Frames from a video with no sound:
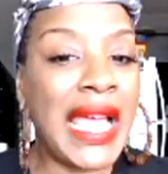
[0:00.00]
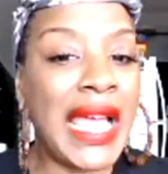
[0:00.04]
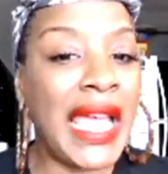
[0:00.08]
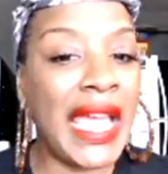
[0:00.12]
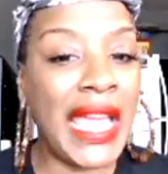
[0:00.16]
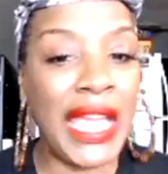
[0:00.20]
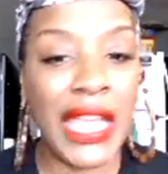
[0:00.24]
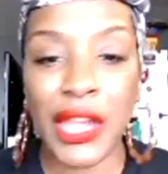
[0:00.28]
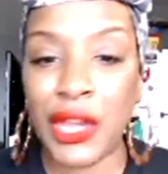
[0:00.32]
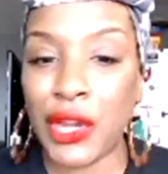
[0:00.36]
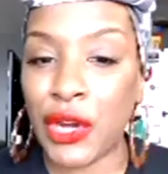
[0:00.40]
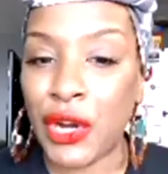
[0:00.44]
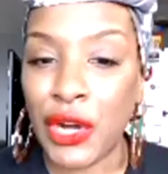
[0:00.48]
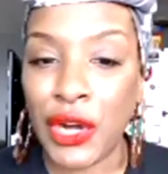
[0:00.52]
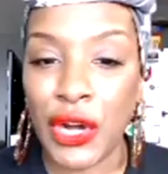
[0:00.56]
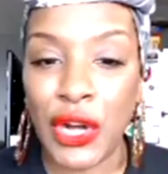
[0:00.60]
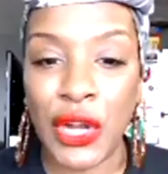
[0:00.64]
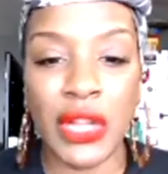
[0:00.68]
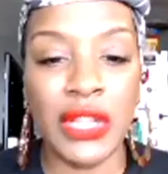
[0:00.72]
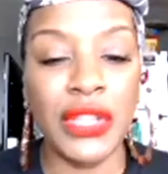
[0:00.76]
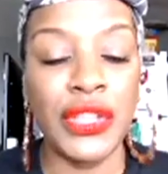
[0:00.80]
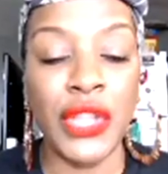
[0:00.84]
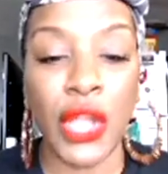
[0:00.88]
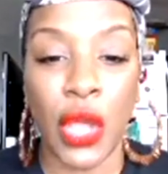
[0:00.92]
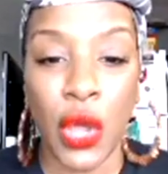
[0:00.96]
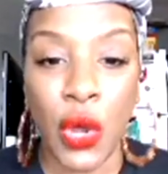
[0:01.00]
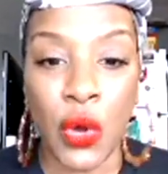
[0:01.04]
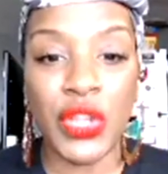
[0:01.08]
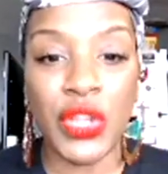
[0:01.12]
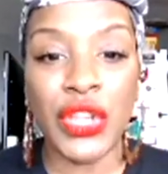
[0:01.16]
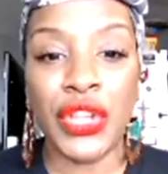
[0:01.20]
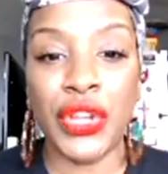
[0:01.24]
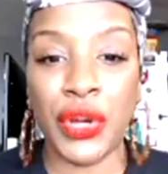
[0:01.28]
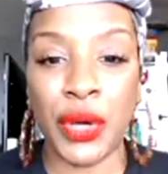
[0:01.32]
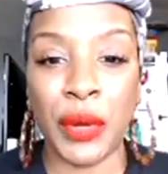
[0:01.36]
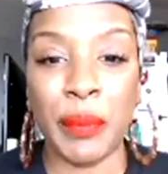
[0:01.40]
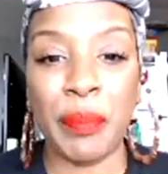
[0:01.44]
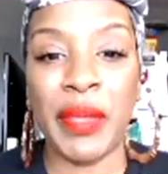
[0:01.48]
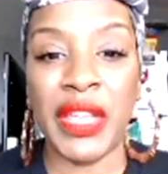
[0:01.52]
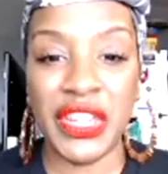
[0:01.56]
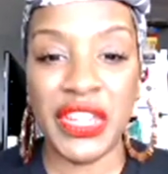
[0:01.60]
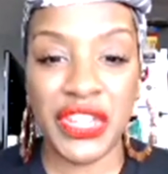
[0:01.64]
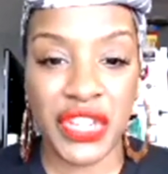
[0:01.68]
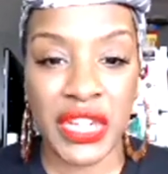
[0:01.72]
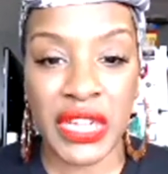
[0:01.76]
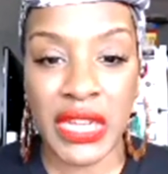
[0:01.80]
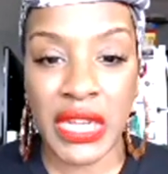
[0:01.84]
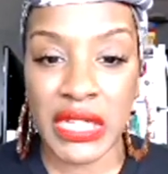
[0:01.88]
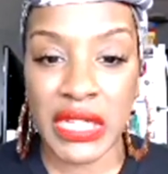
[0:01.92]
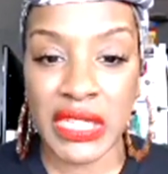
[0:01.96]
Hey girl, no, you're
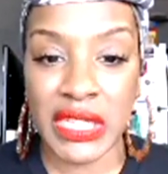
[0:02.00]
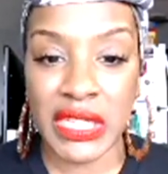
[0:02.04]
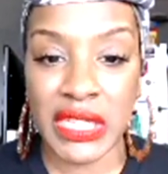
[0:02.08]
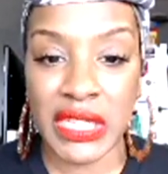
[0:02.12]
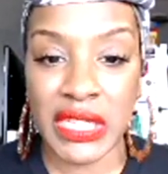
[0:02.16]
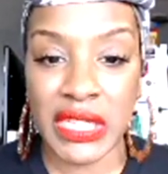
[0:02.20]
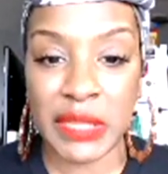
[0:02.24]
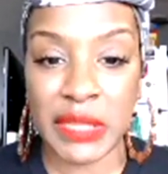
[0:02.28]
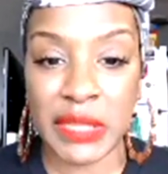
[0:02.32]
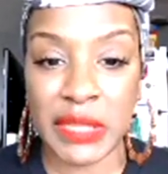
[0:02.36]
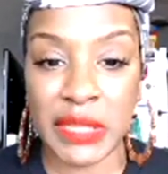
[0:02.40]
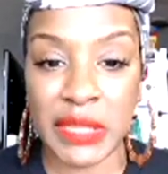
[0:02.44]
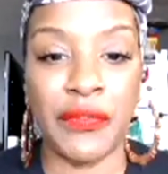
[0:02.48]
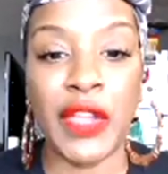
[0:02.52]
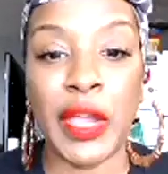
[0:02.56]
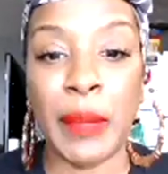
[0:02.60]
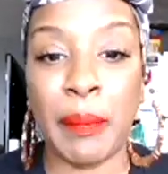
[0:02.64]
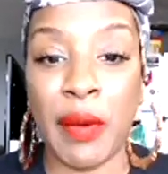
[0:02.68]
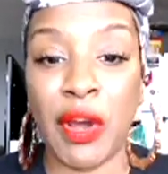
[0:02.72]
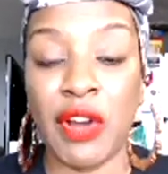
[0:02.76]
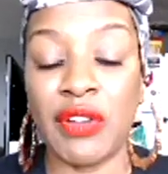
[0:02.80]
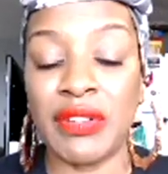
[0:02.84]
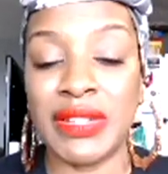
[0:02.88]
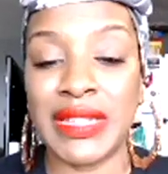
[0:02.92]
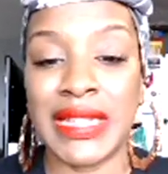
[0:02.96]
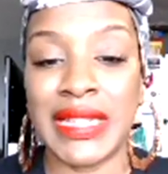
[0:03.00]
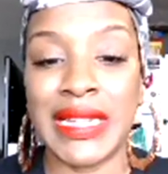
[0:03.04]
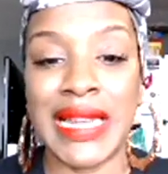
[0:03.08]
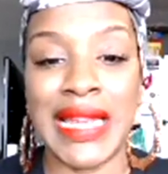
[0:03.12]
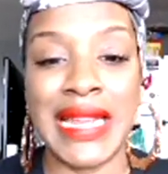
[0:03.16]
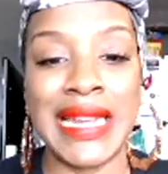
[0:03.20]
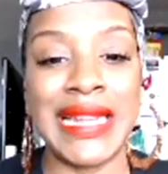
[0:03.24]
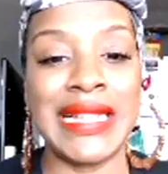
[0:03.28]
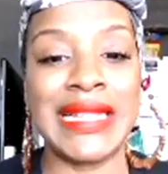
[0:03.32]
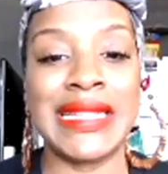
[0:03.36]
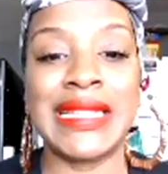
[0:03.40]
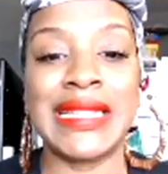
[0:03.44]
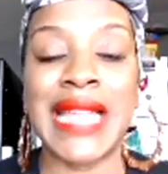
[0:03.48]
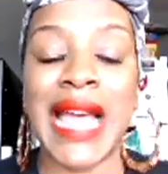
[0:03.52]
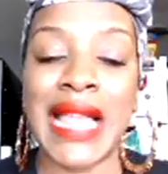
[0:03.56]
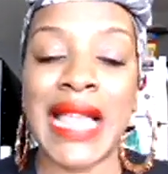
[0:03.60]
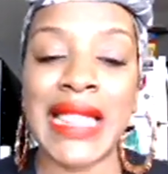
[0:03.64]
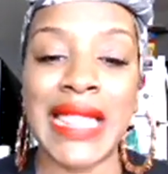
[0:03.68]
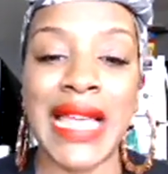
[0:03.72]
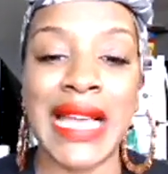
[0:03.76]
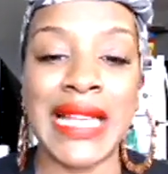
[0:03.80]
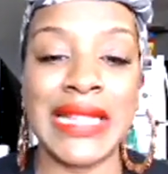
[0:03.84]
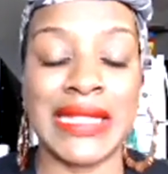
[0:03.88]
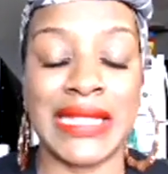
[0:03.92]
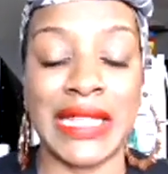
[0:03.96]
pitching a specific person, and it's not
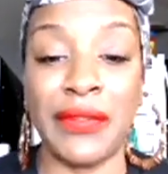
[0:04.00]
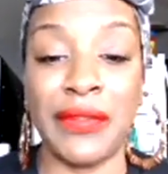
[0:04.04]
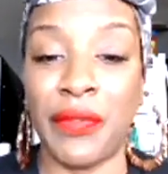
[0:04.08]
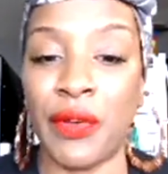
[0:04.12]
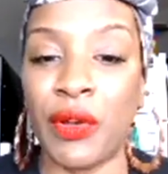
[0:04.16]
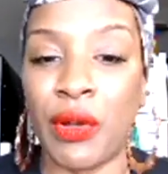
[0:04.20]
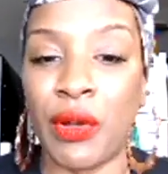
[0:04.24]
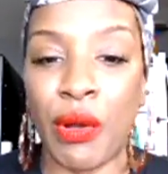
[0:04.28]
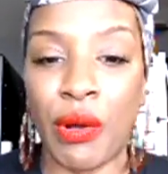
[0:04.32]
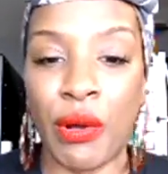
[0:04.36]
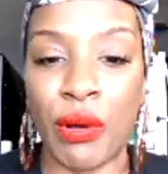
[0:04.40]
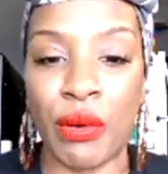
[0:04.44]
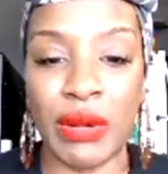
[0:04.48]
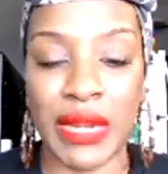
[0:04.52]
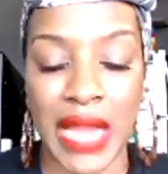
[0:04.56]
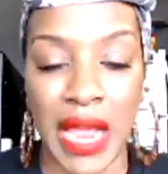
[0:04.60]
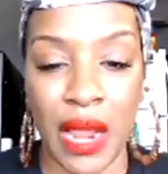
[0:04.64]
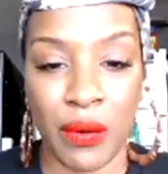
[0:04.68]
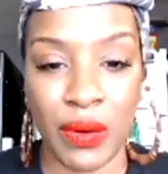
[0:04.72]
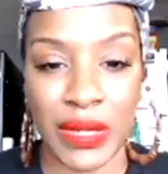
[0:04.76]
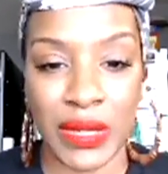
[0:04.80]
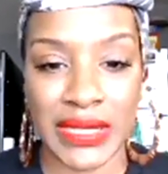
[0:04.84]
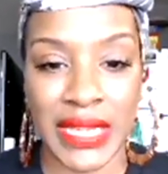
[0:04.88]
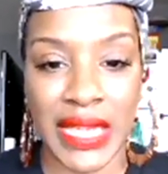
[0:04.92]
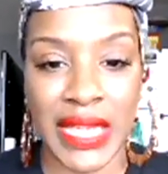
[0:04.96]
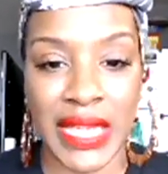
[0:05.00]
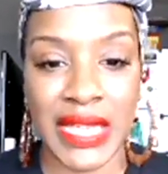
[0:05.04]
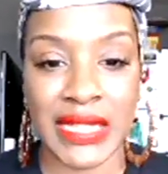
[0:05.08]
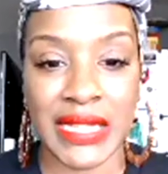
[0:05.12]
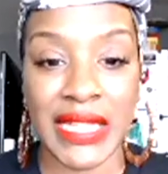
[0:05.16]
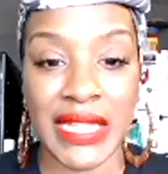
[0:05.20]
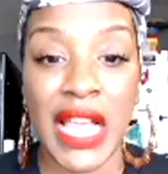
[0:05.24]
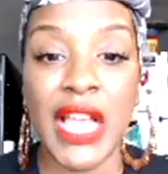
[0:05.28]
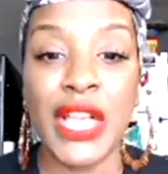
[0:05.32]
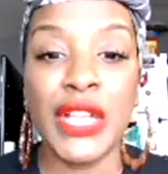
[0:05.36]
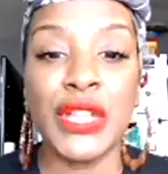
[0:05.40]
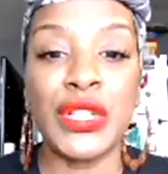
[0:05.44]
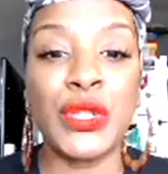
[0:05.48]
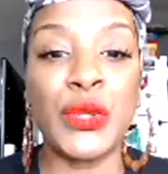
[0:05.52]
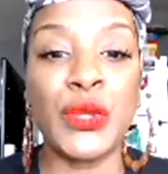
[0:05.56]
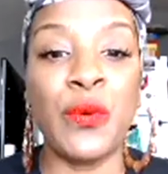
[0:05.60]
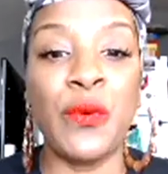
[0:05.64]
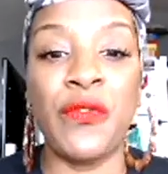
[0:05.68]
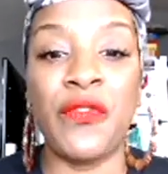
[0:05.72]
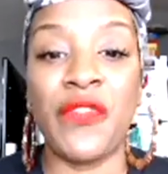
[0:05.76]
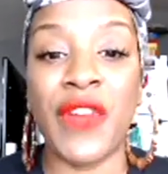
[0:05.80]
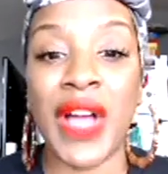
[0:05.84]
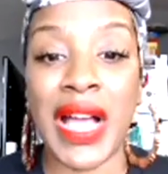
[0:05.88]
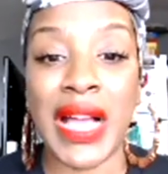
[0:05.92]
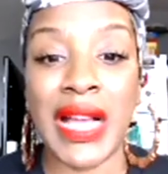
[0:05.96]
that difficult nowadays to
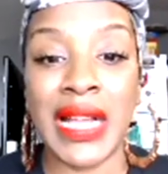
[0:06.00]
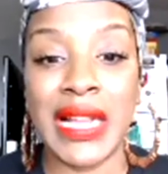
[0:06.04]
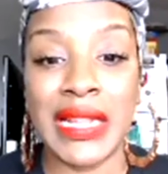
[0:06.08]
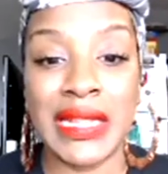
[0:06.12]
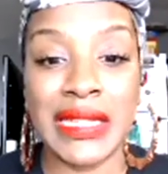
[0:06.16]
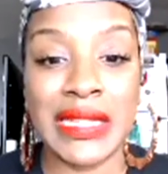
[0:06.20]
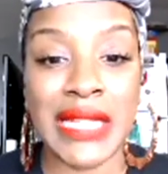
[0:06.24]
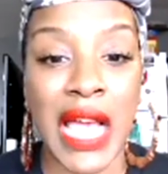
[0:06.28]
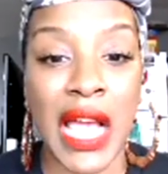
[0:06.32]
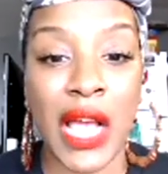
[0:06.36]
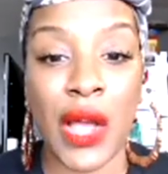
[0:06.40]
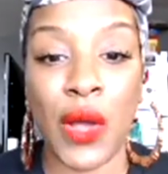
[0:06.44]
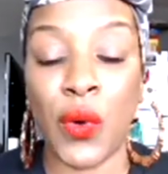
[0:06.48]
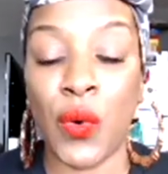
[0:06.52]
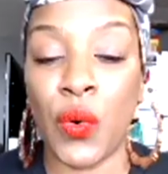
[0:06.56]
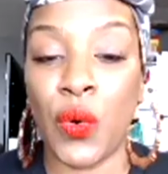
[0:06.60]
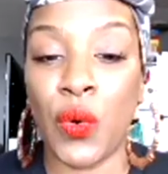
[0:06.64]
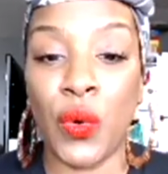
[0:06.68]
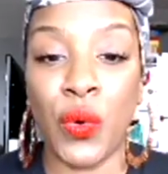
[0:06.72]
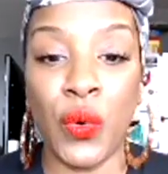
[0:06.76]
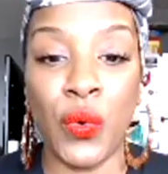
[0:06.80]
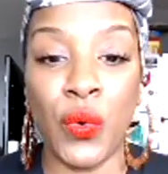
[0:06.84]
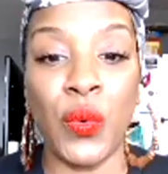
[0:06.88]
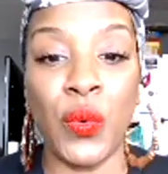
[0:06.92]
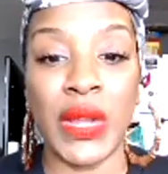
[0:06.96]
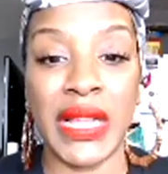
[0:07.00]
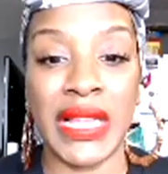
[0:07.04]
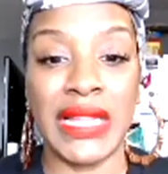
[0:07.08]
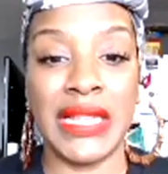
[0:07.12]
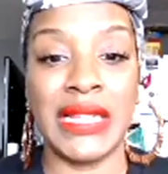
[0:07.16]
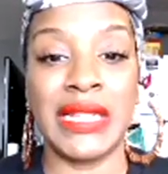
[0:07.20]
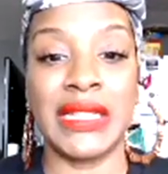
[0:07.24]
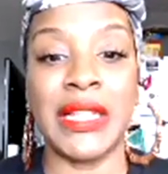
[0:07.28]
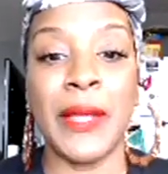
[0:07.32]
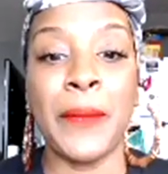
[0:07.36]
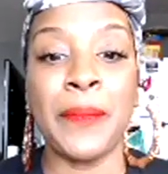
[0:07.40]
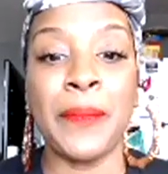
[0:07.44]
find out who is